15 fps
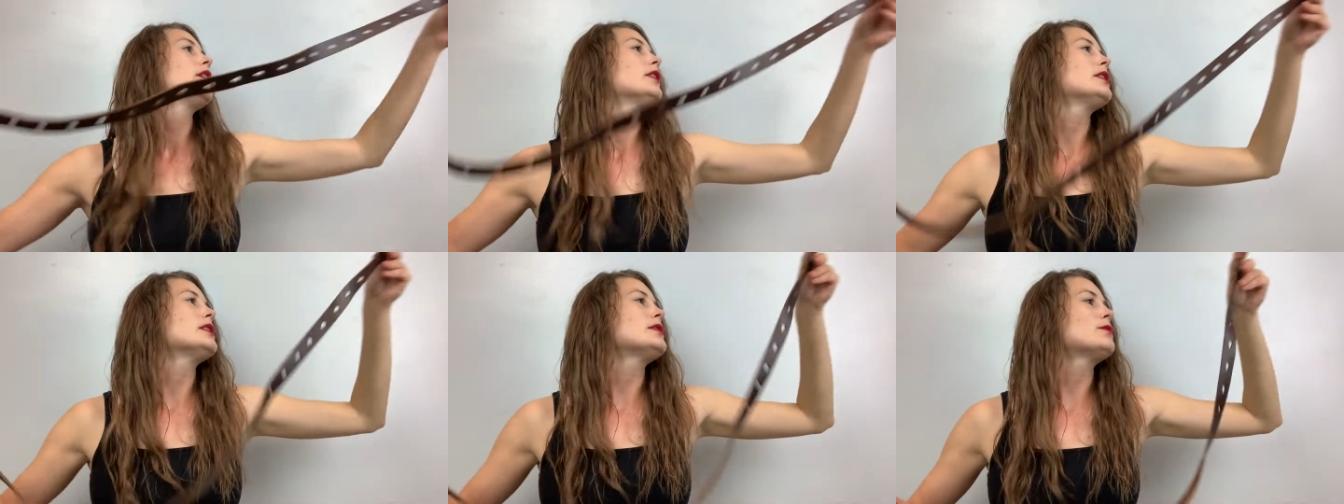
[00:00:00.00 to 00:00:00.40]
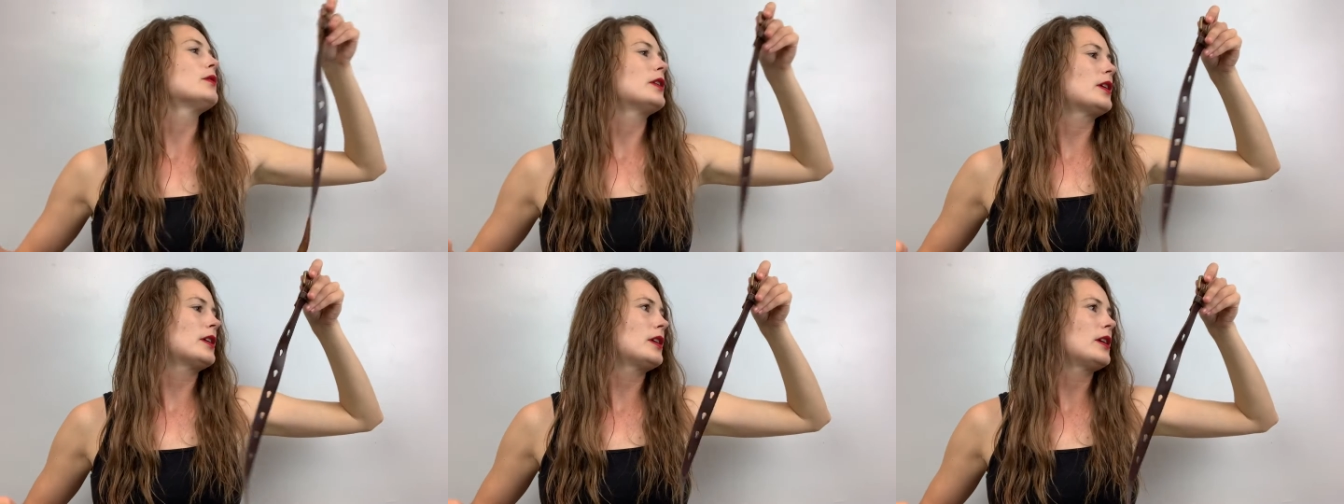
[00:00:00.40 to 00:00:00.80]
This
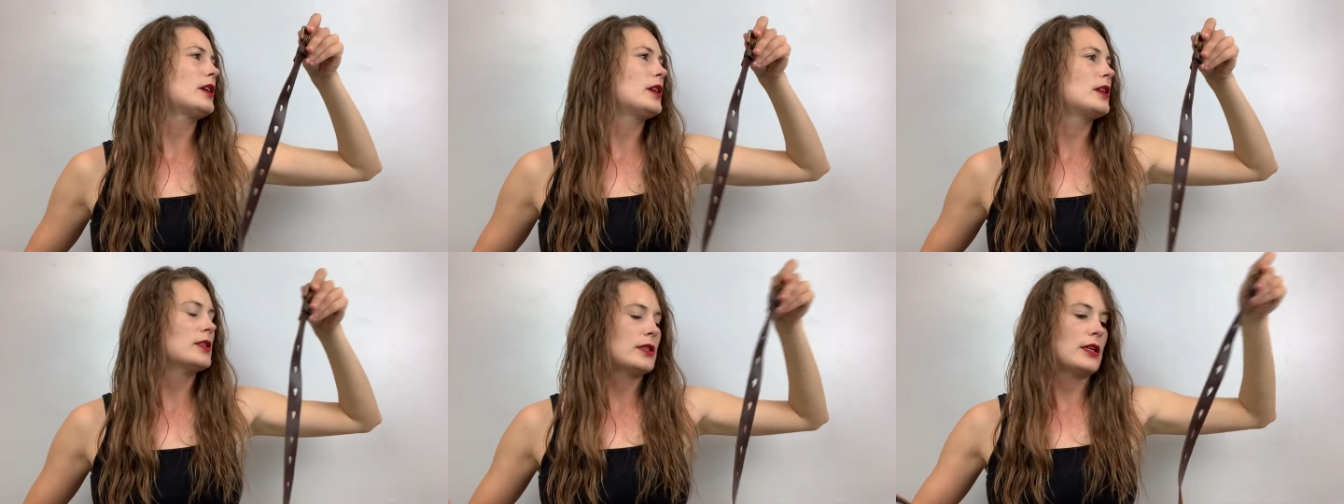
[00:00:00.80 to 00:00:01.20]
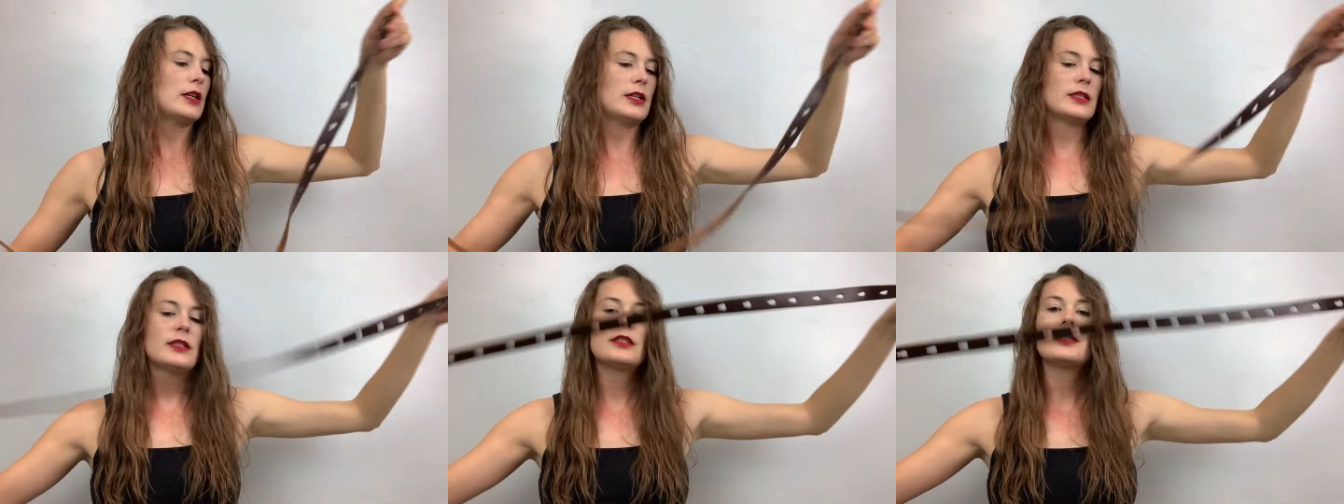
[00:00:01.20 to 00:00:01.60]
one is
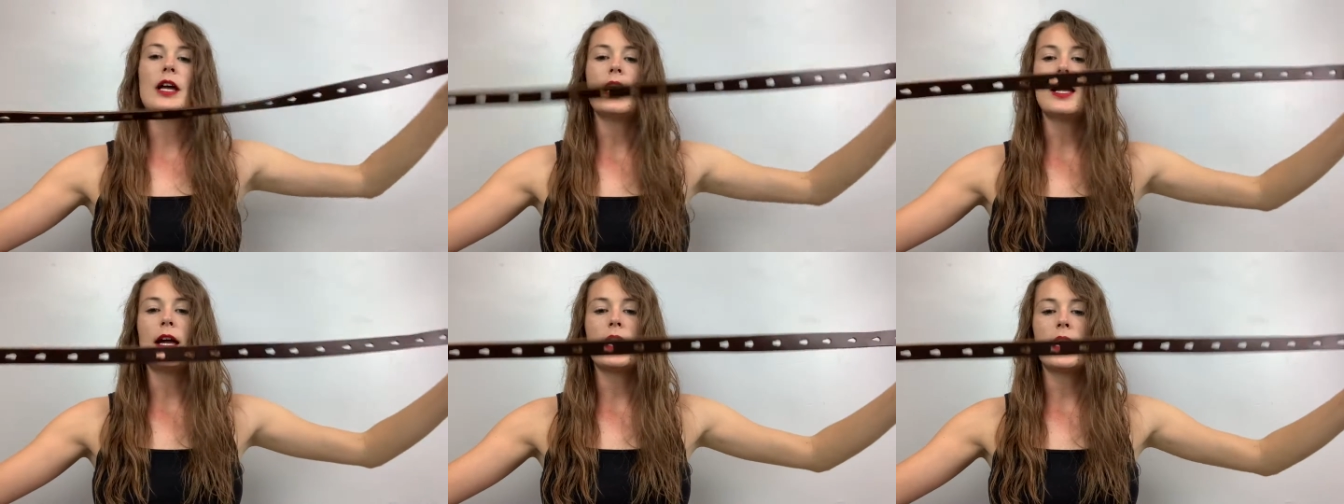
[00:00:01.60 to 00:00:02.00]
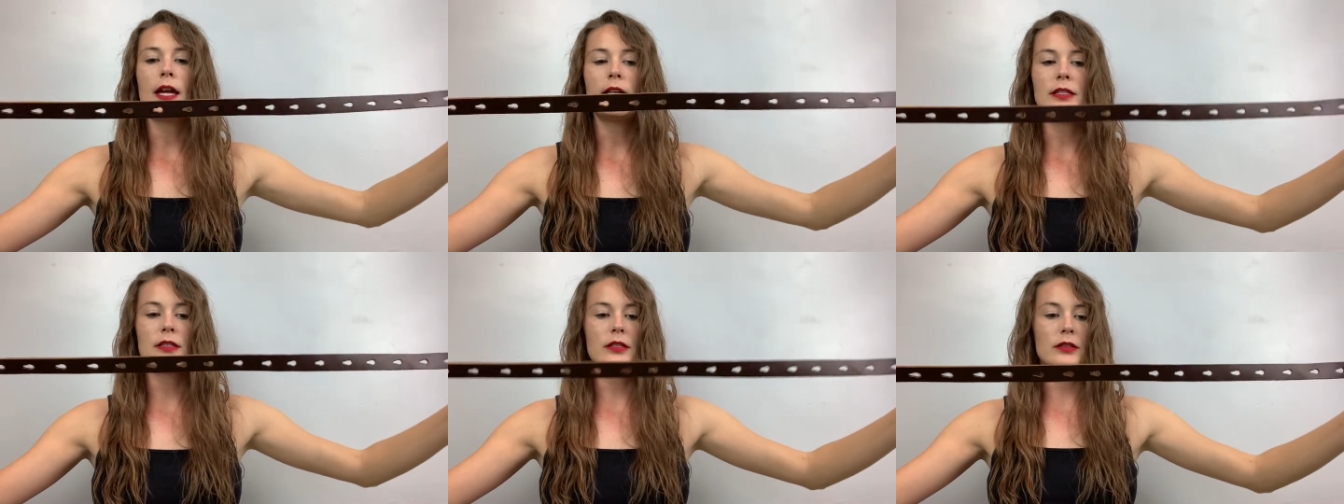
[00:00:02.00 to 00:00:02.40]
a
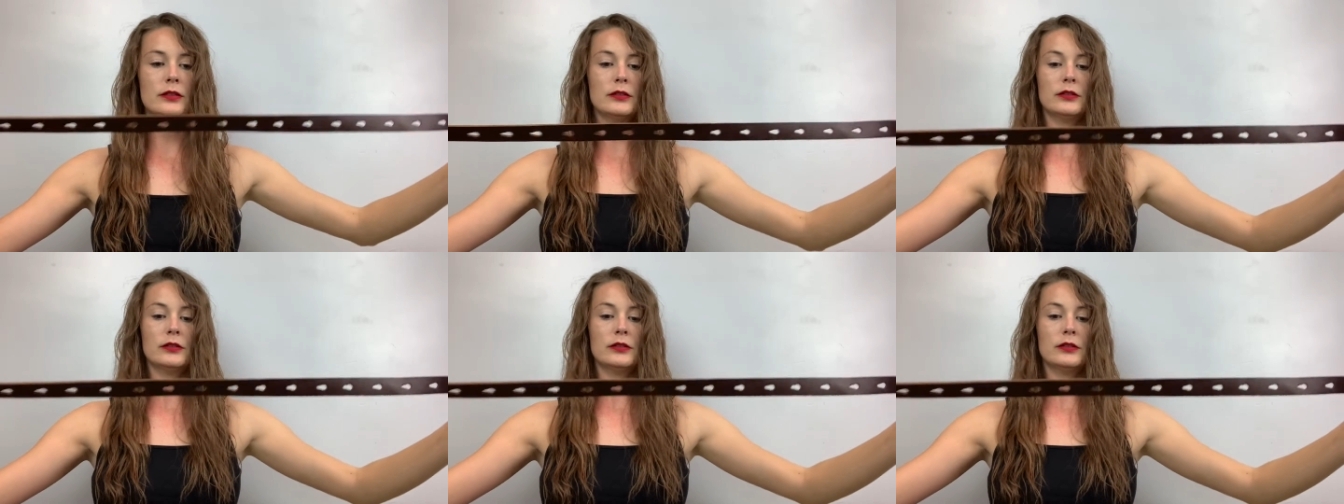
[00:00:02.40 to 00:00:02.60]
size